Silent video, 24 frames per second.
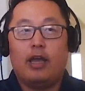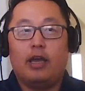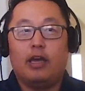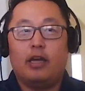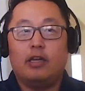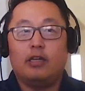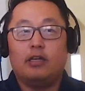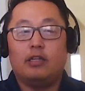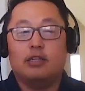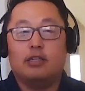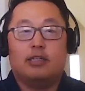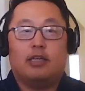
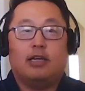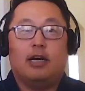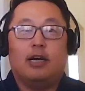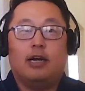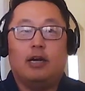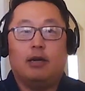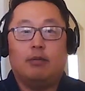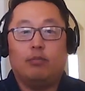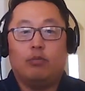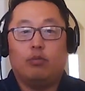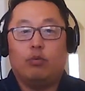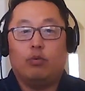And
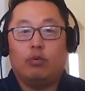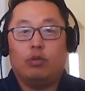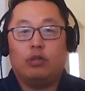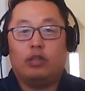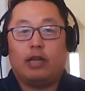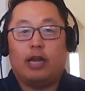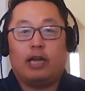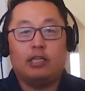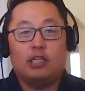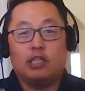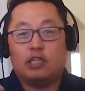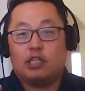
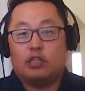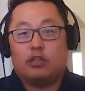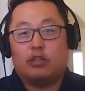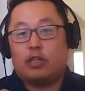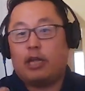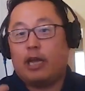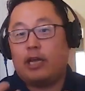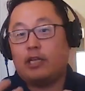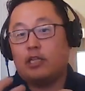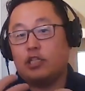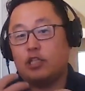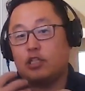I
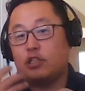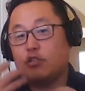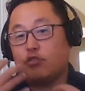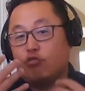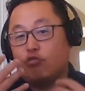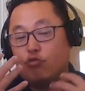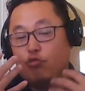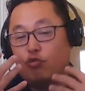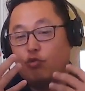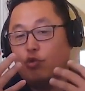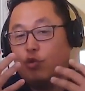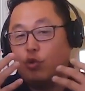just
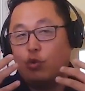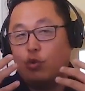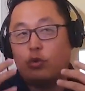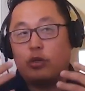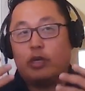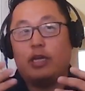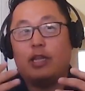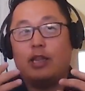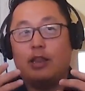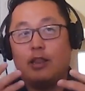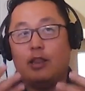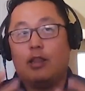grew
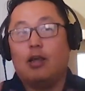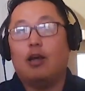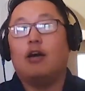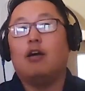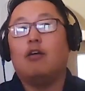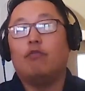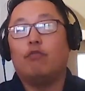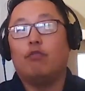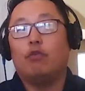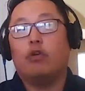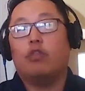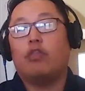in
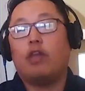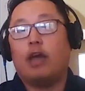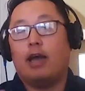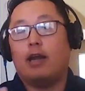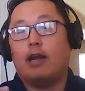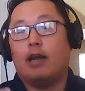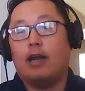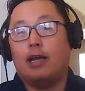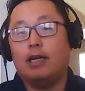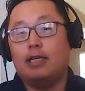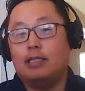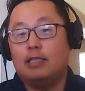love with
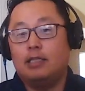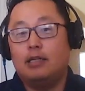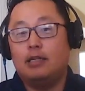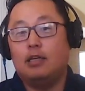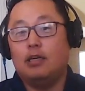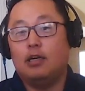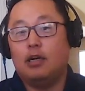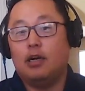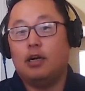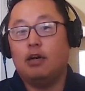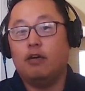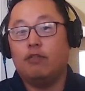that
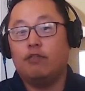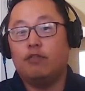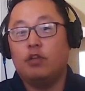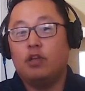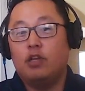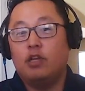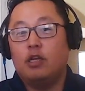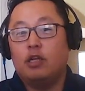idea of